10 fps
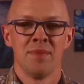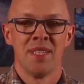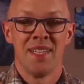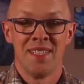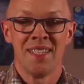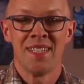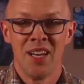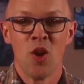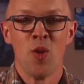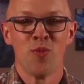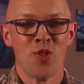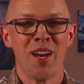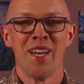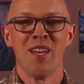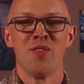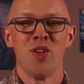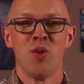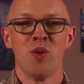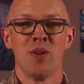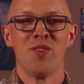Does this hit home for any of
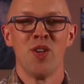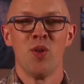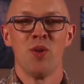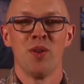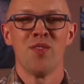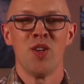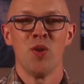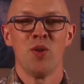you? Any of you? Any of you?